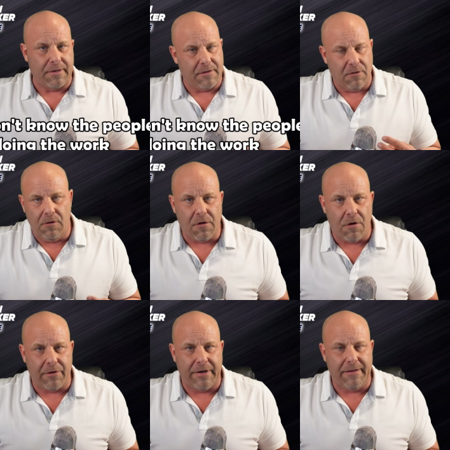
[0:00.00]
It can look all
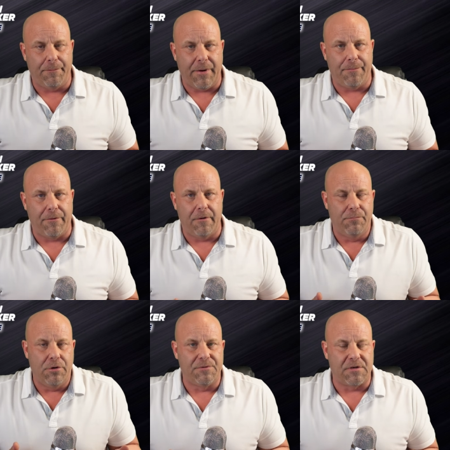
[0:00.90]
great on paper, and
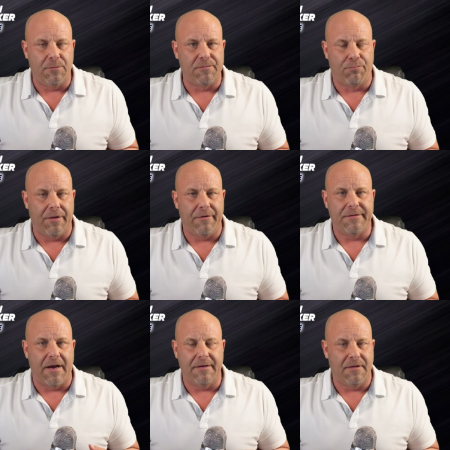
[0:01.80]
boom, someone's brother
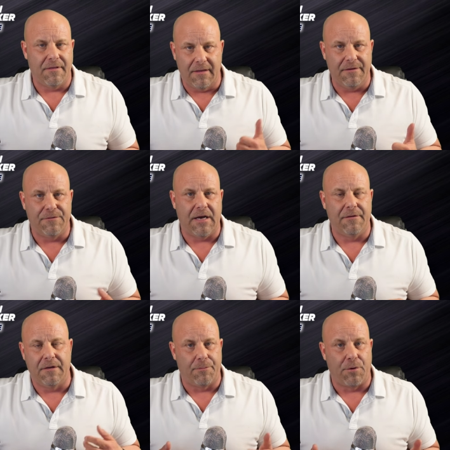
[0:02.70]
dies and they leave town
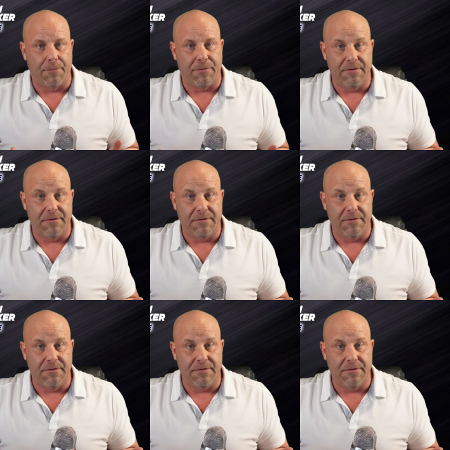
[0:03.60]
and the property